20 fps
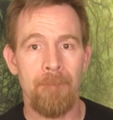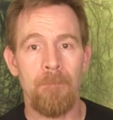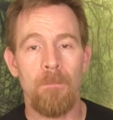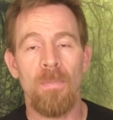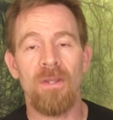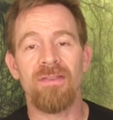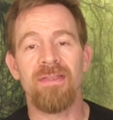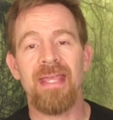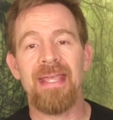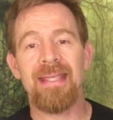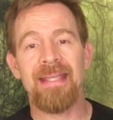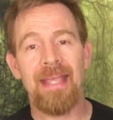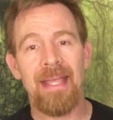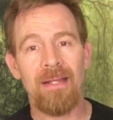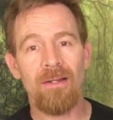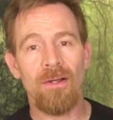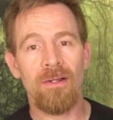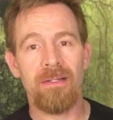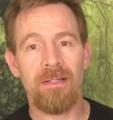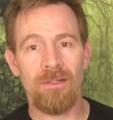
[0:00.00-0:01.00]
But they
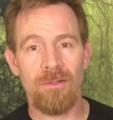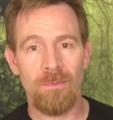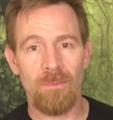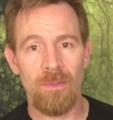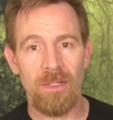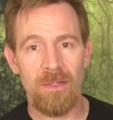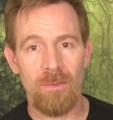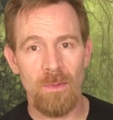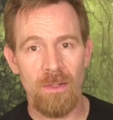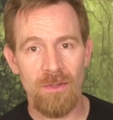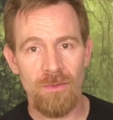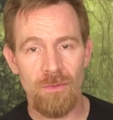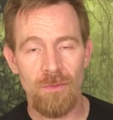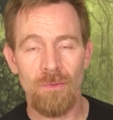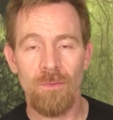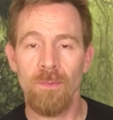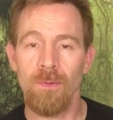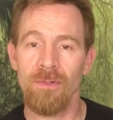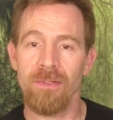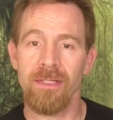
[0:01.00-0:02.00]
cannot interbreed with true
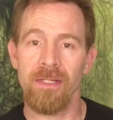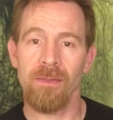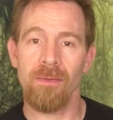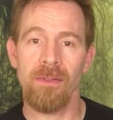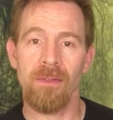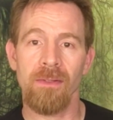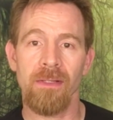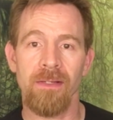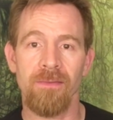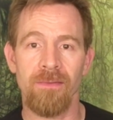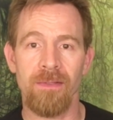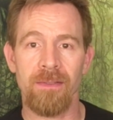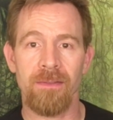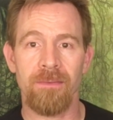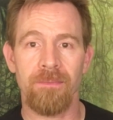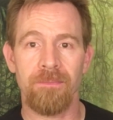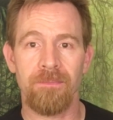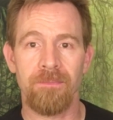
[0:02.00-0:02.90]
Porcellio laevis.